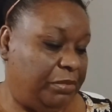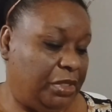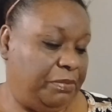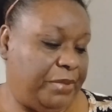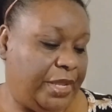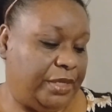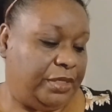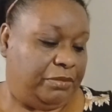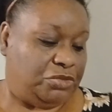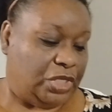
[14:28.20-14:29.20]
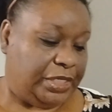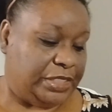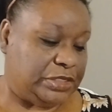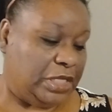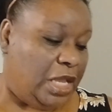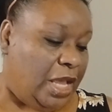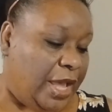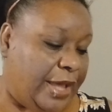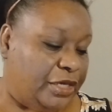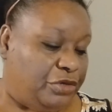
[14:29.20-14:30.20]
me get back. I'm trying to get sick.
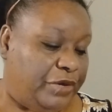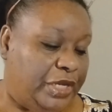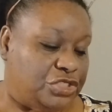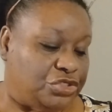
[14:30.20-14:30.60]
How to create